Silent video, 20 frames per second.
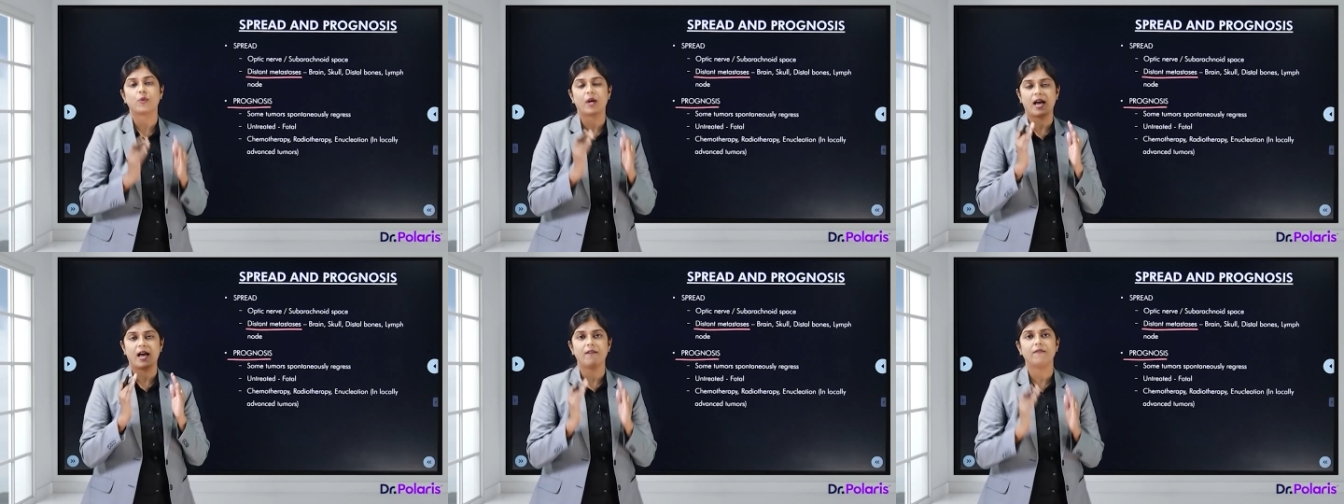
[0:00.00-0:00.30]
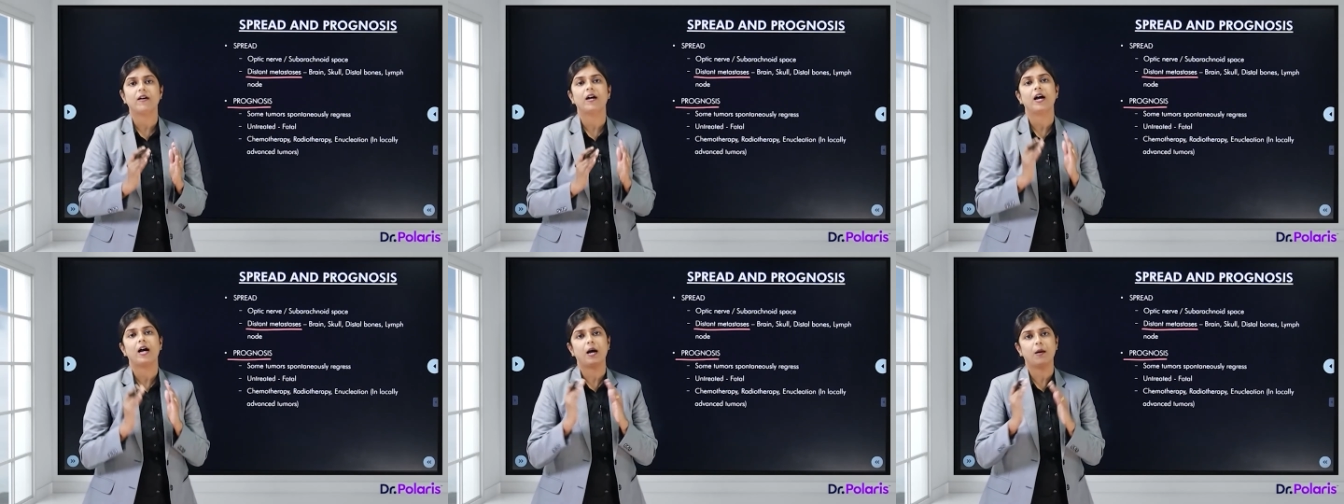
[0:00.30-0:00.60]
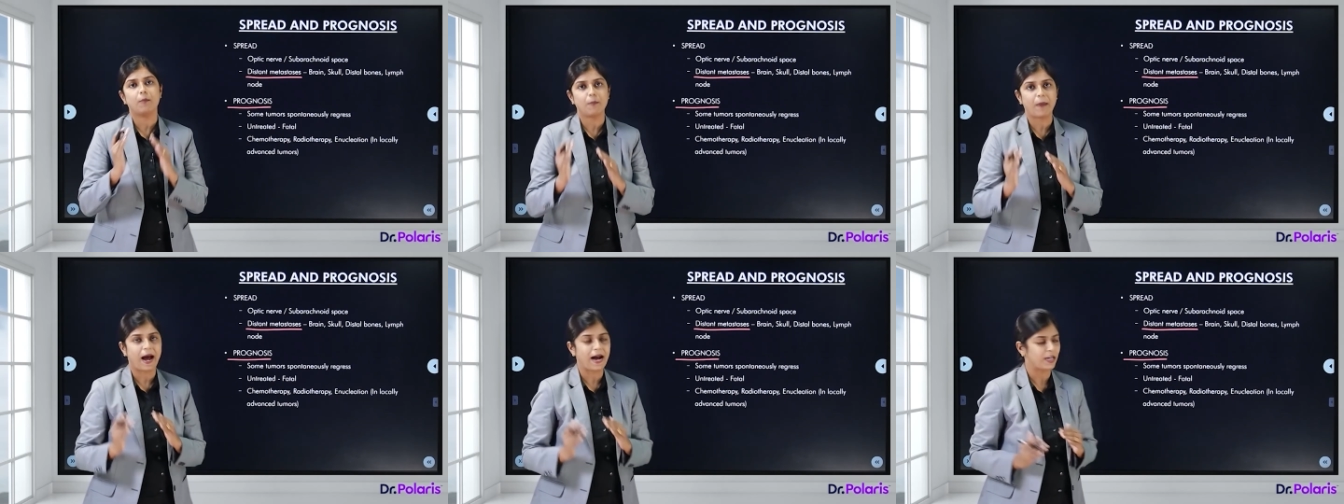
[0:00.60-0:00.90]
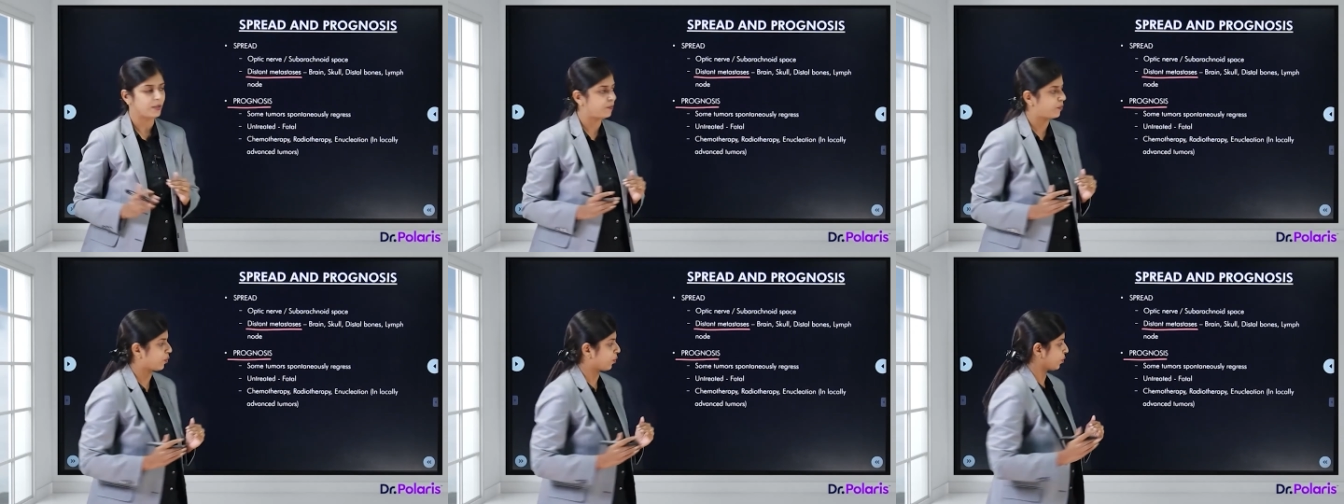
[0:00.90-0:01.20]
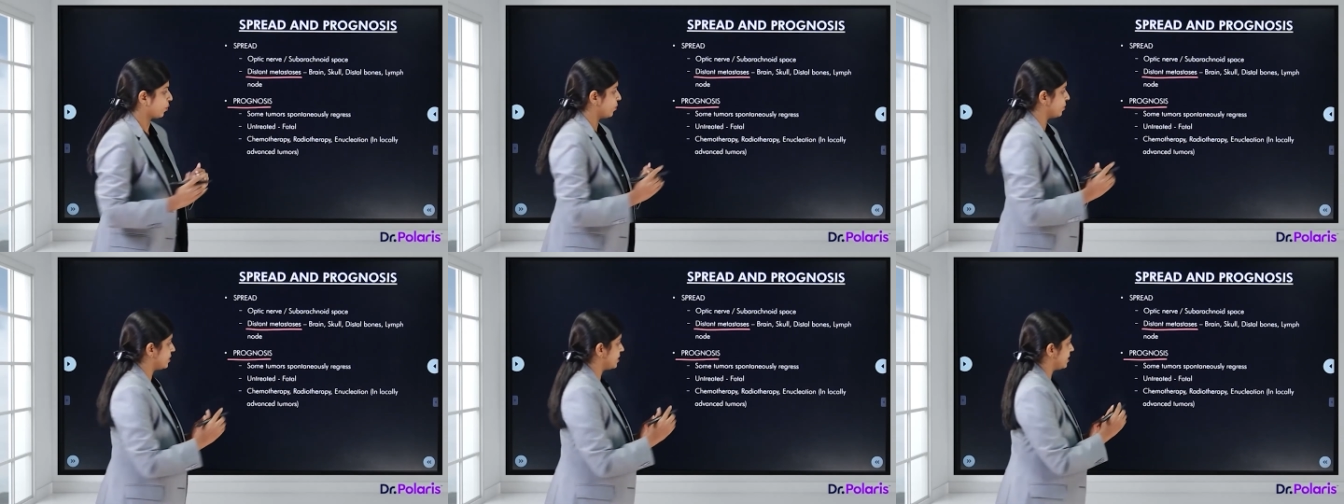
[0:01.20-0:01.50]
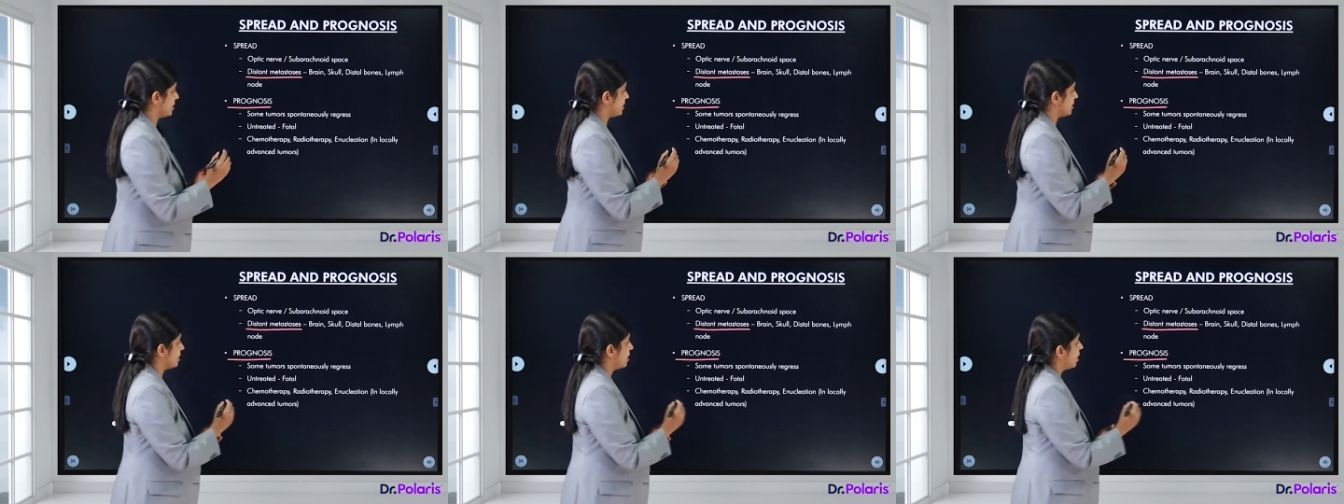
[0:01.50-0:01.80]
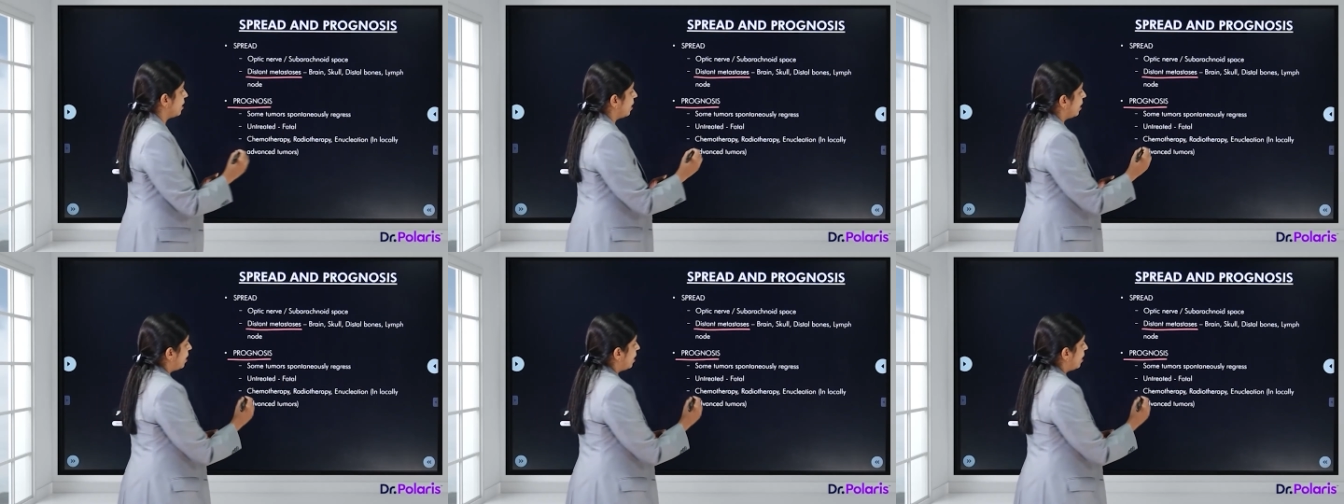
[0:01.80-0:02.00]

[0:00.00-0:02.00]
have a bad prognosis.